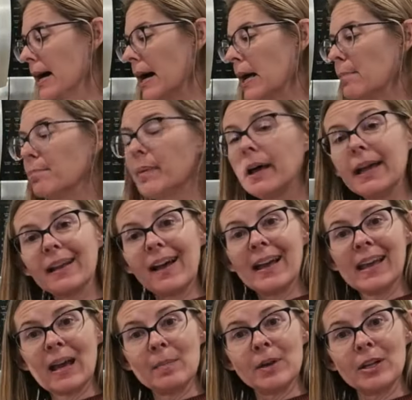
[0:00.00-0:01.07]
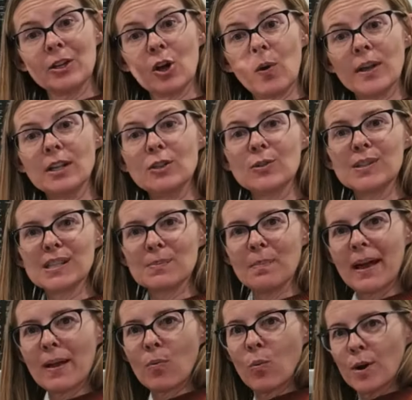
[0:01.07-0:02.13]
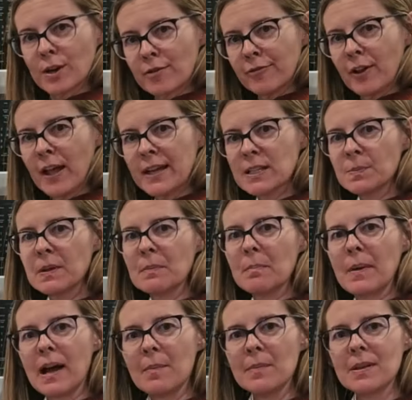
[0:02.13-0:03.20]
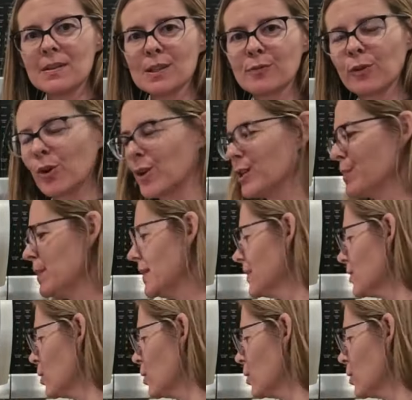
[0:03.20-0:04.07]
But I am going to go ahead and use this. My wonderful husband bought me this for Christmas.